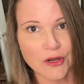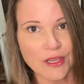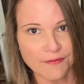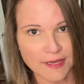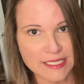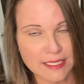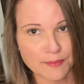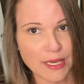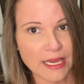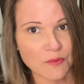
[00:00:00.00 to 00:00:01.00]
if I did
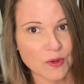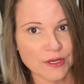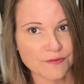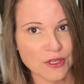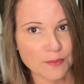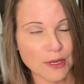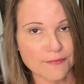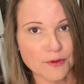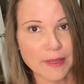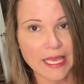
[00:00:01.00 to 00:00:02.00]
buy one of their
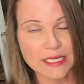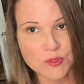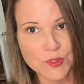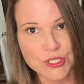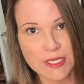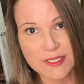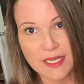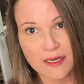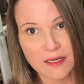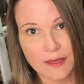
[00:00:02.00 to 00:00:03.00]
puffer bags, which I
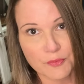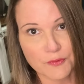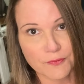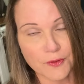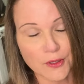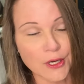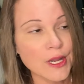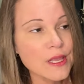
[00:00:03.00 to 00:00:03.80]
decided I prefer